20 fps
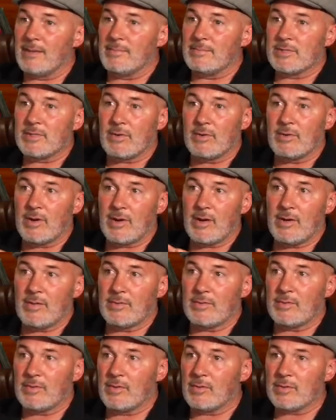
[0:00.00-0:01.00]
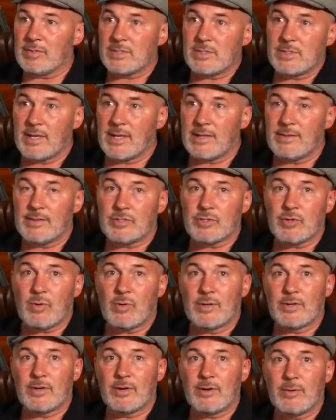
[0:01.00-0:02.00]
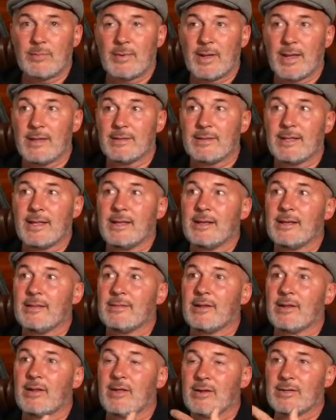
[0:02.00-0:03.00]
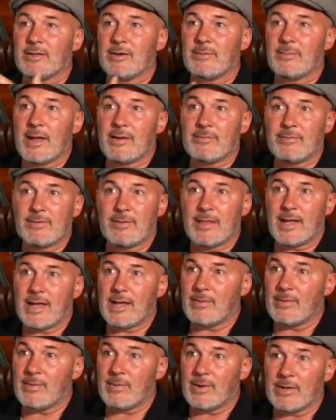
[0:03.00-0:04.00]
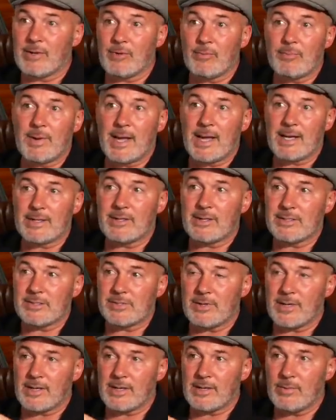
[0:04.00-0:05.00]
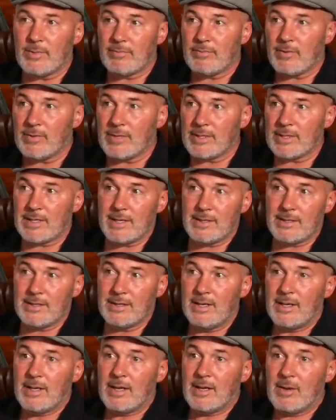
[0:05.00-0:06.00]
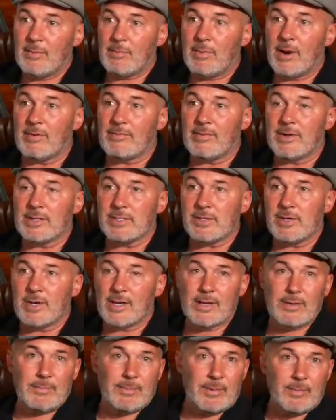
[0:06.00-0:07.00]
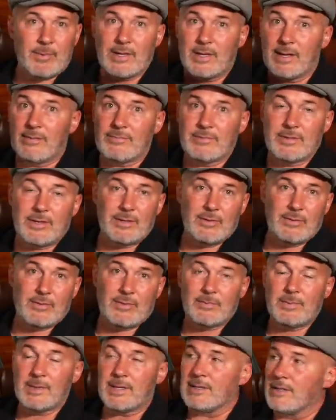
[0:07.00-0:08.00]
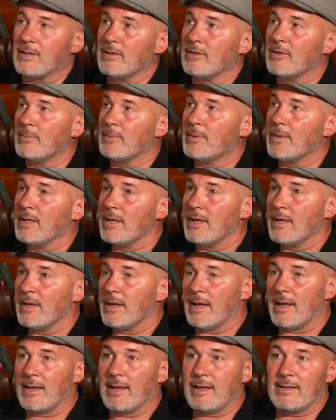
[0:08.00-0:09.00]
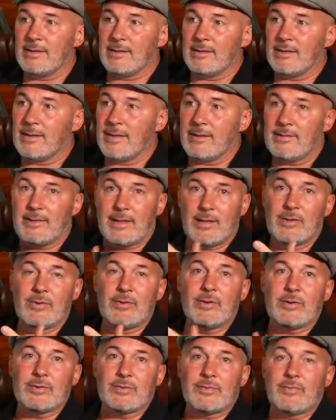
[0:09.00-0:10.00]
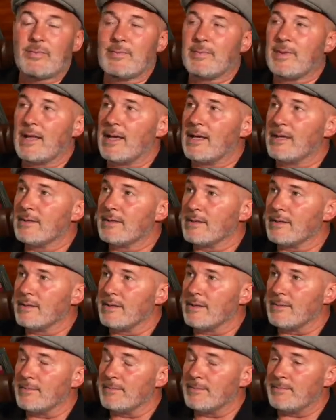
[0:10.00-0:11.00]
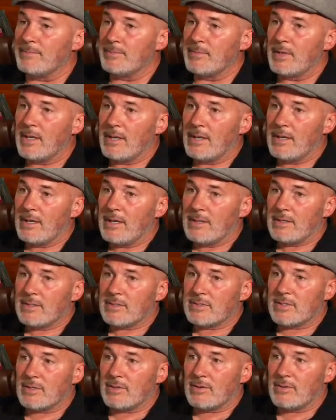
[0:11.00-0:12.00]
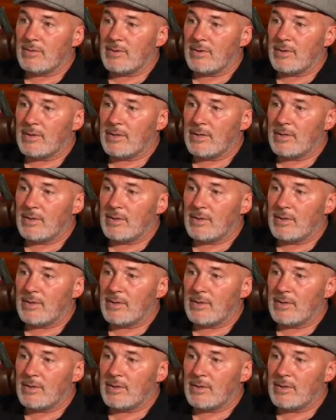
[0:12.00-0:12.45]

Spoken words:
So those in the short term, and then in the long term after that, we want to go back to Australia. We've only done part of Australia, but we'd love to do the big loop, and then who knows from that. So